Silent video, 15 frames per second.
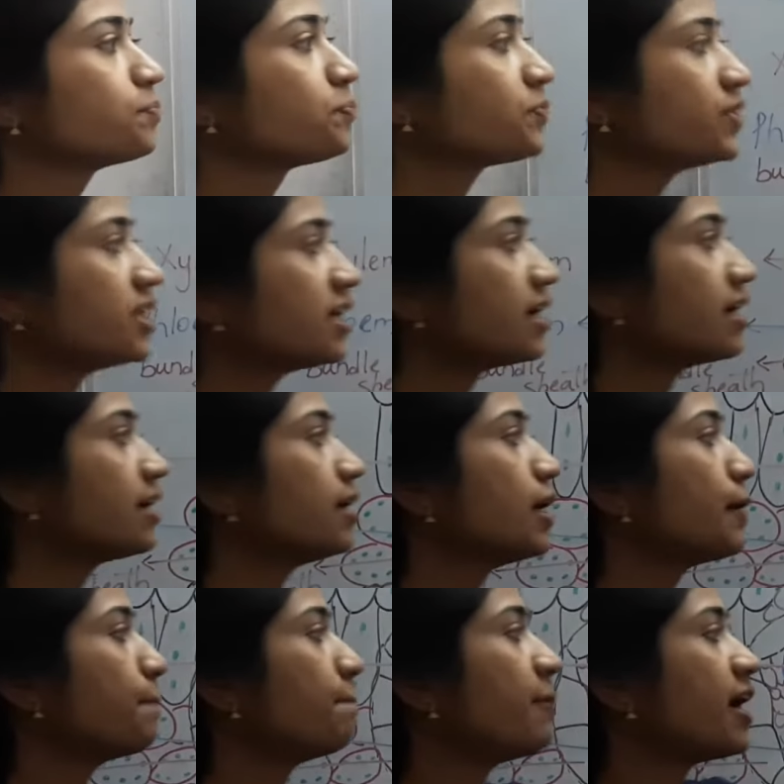They are
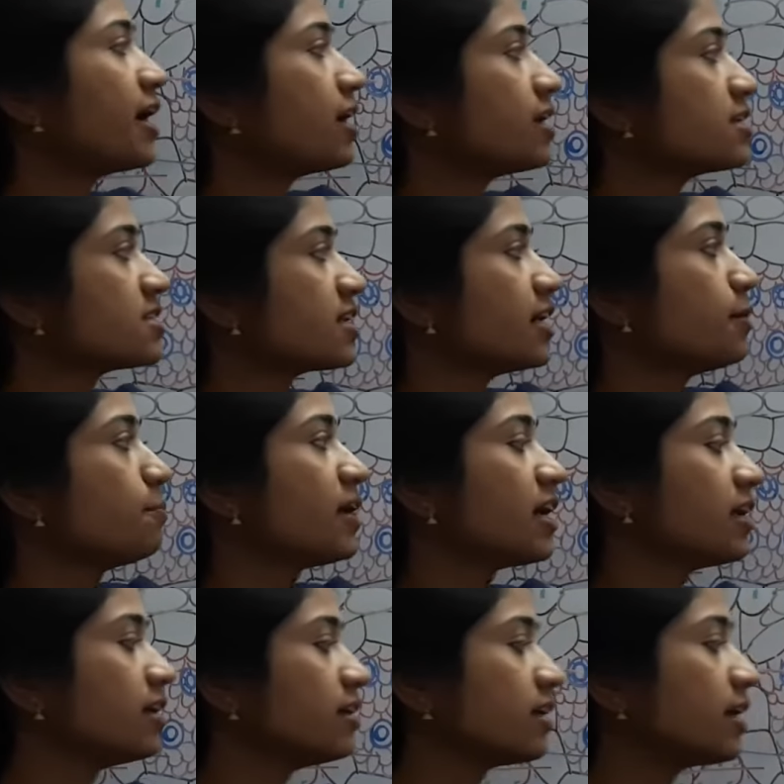Palestine
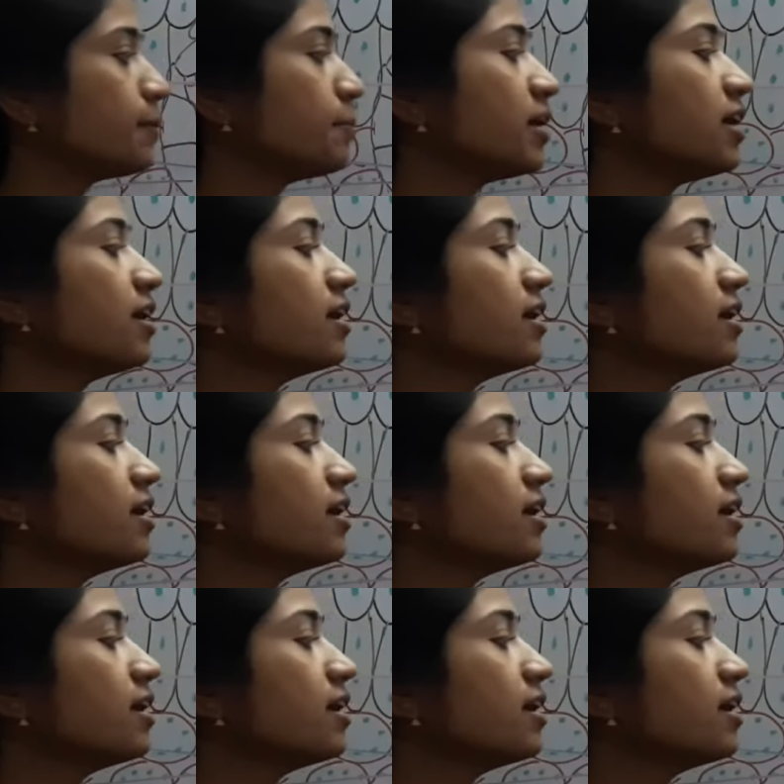Parenchyma